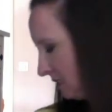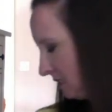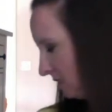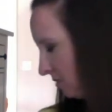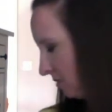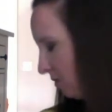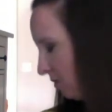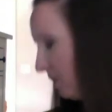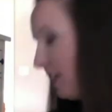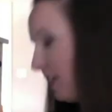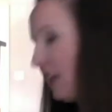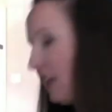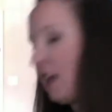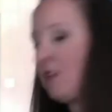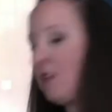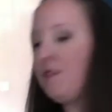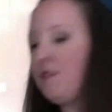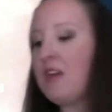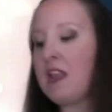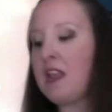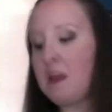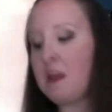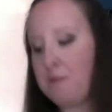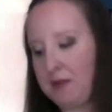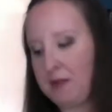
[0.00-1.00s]
Well, then
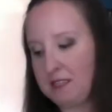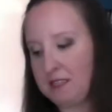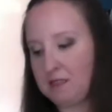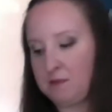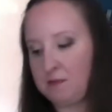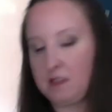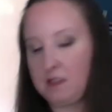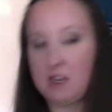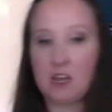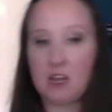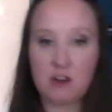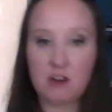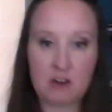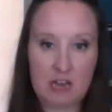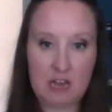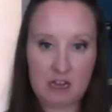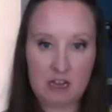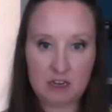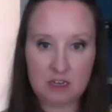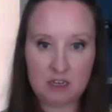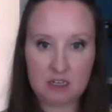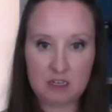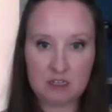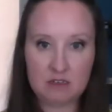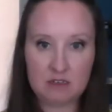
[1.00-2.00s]
I picked up the
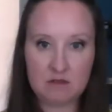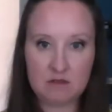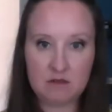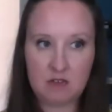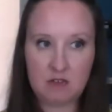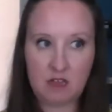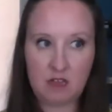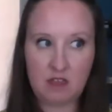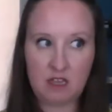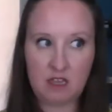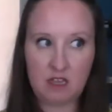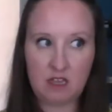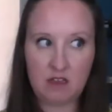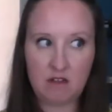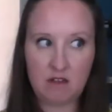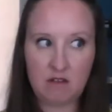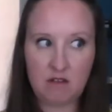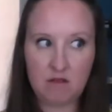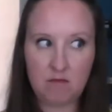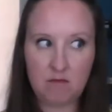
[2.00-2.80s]
Nutcracker, I think.